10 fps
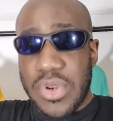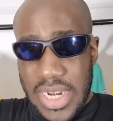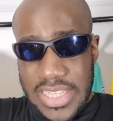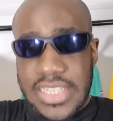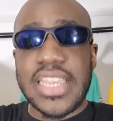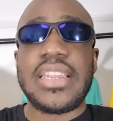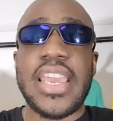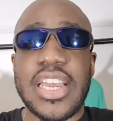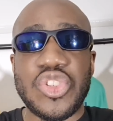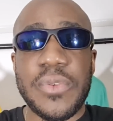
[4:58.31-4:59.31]
Is this going to
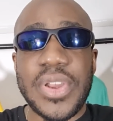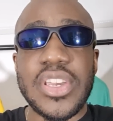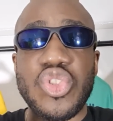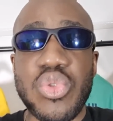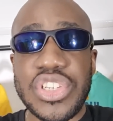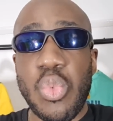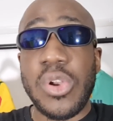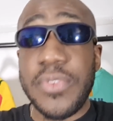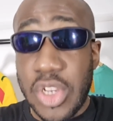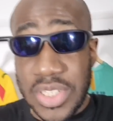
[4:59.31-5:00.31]
get our stuff out there to reach the
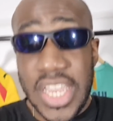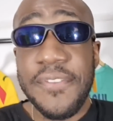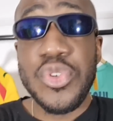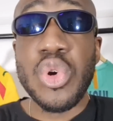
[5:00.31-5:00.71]
world? Because if